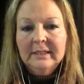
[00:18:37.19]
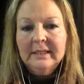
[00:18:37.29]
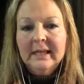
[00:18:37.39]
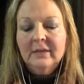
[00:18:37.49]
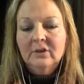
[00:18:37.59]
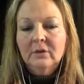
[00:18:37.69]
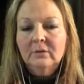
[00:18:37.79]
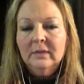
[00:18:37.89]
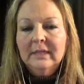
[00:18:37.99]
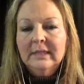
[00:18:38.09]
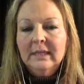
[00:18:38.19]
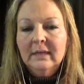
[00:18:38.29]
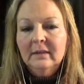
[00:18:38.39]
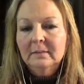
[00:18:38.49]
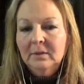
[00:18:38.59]
they don't see
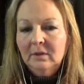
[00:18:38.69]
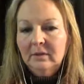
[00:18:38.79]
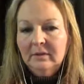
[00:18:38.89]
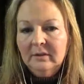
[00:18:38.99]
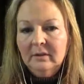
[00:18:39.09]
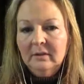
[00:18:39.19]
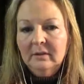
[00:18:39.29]
the person